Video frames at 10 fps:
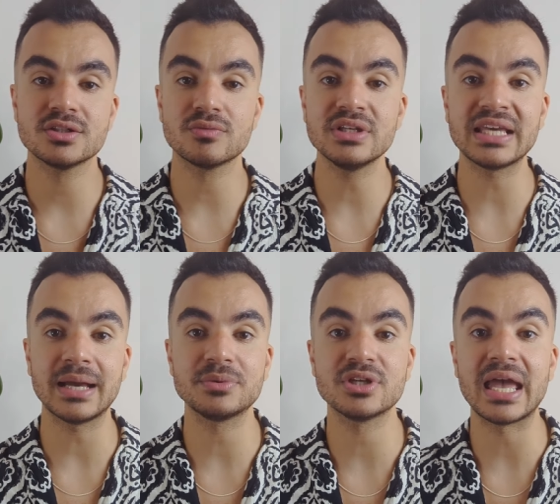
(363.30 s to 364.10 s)
to
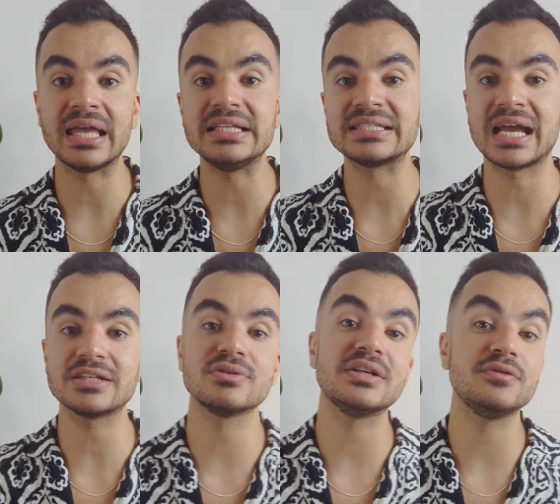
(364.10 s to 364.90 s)
recapture any
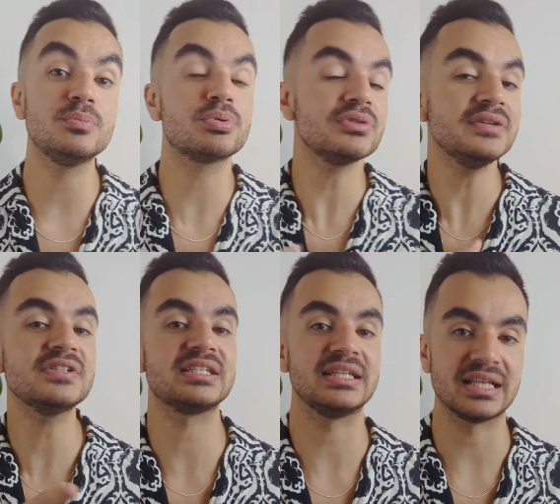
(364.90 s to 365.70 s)
tax relief you
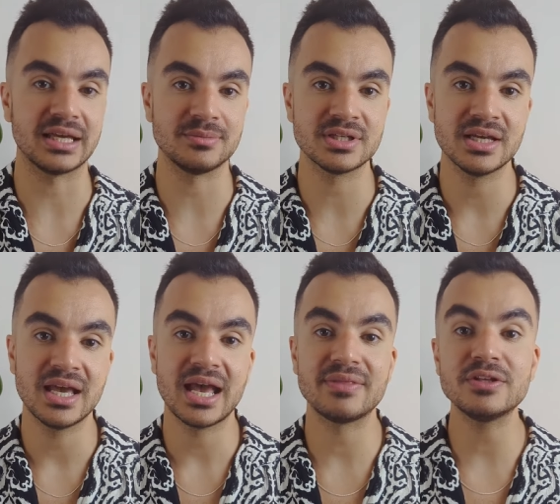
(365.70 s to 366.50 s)
previously claimed,
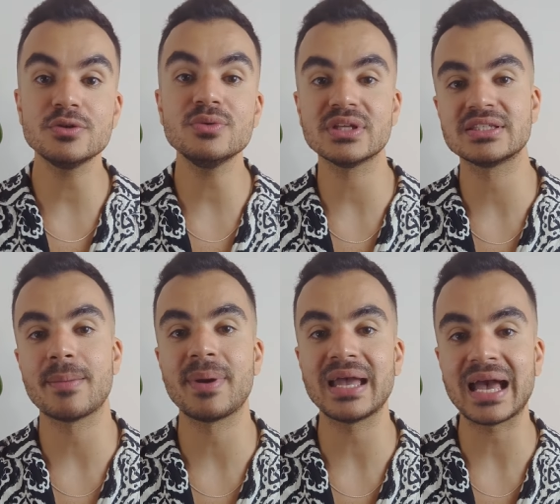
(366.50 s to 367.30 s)
and they do this
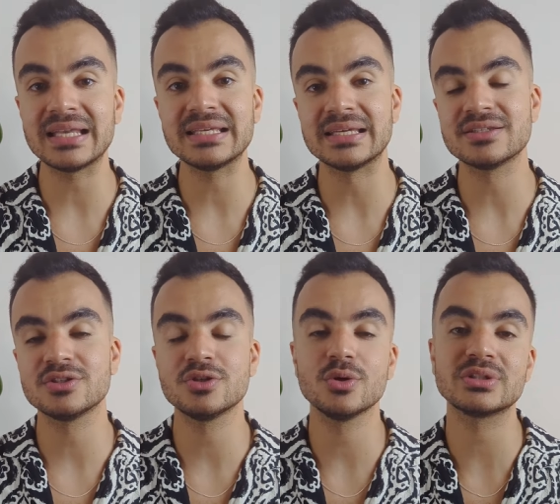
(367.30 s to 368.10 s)
by adding it
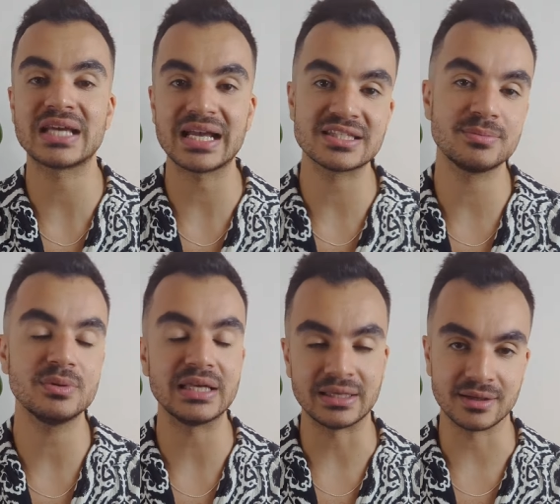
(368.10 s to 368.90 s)
to your
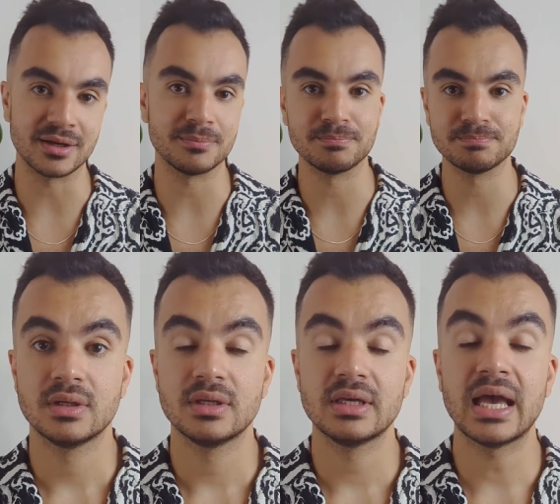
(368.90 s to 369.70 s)
taxable income.
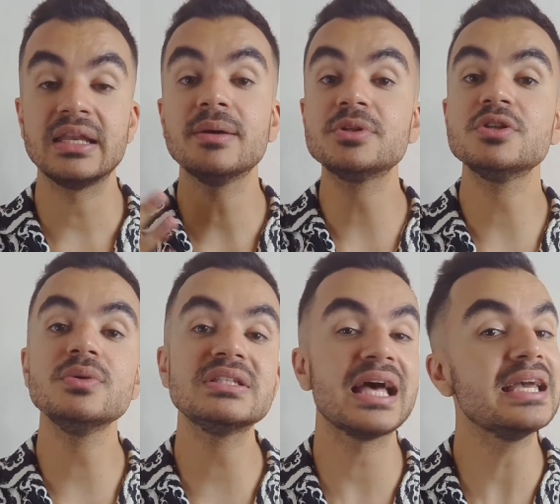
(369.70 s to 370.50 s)
And number two
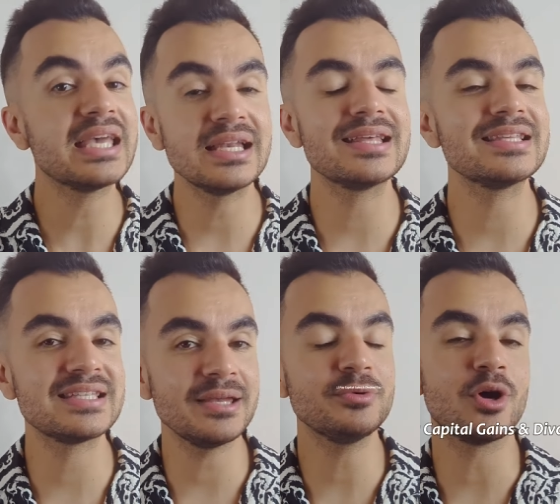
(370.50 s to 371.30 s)
is that, again, the
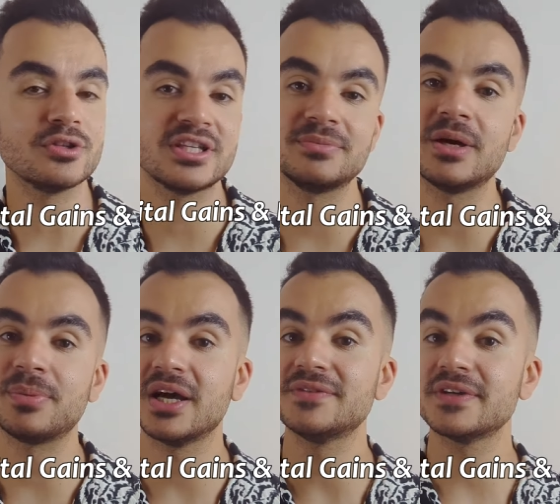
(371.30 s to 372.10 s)
same concept
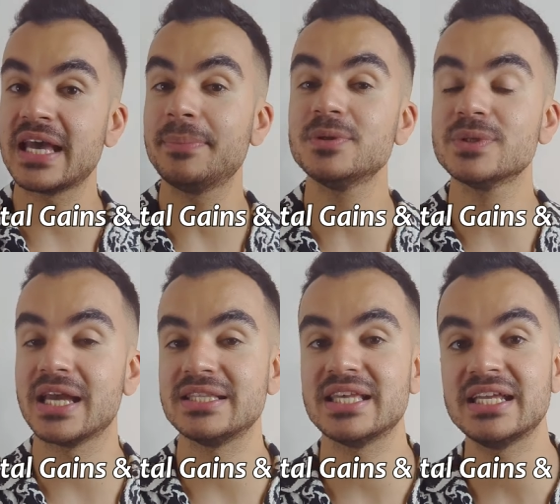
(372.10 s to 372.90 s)
applies for capital
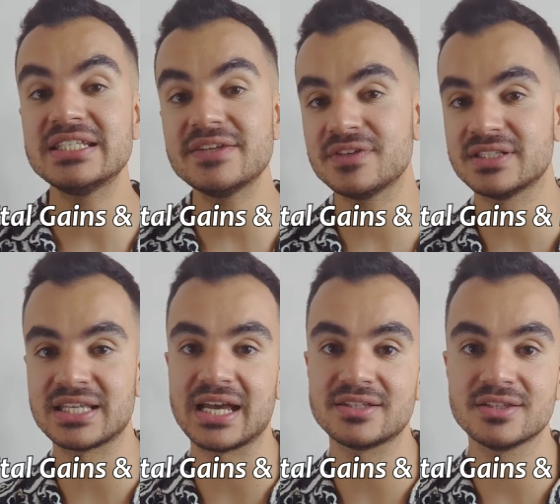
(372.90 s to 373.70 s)
gains and dividend
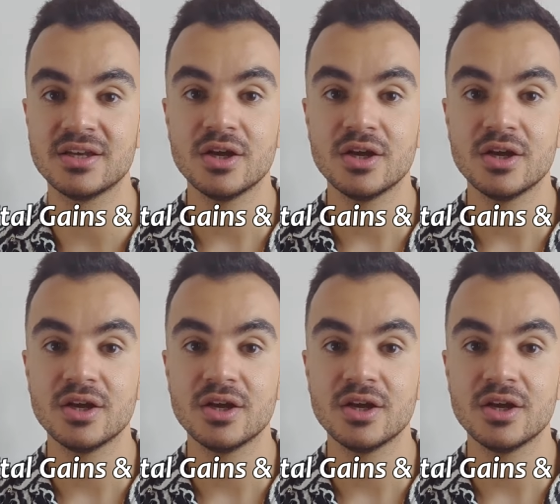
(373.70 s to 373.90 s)
tax.